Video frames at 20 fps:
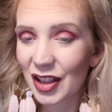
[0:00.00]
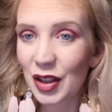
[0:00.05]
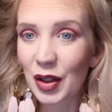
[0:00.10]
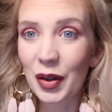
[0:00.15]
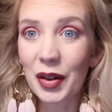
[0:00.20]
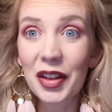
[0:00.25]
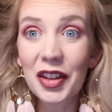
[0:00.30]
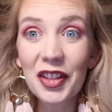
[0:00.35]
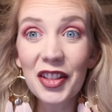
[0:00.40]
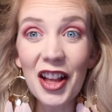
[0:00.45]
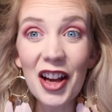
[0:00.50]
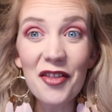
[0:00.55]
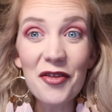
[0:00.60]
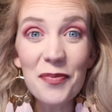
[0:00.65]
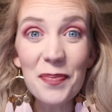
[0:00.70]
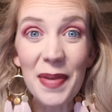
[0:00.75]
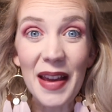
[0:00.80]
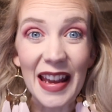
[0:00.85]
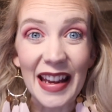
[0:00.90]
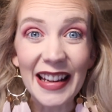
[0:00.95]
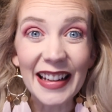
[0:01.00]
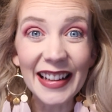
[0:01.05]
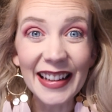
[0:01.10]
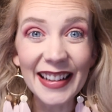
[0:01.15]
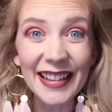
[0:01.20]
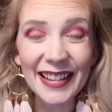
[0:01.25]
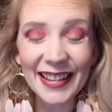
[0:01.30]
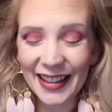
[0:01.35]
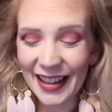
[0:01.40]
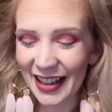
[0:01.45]
Don't you love
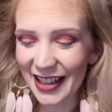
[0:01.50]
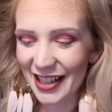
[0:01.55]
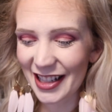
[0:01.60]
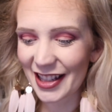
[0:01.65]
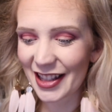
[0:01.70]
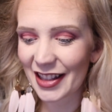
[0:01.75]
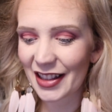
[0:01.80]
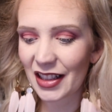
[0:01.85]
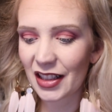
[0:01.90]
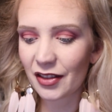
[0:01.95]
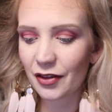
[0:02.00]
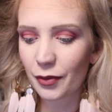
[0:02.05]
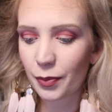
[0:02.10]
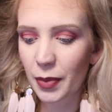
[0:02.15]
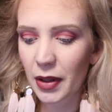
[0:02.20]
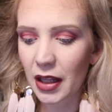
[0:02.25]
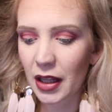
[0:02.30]
pink? I just love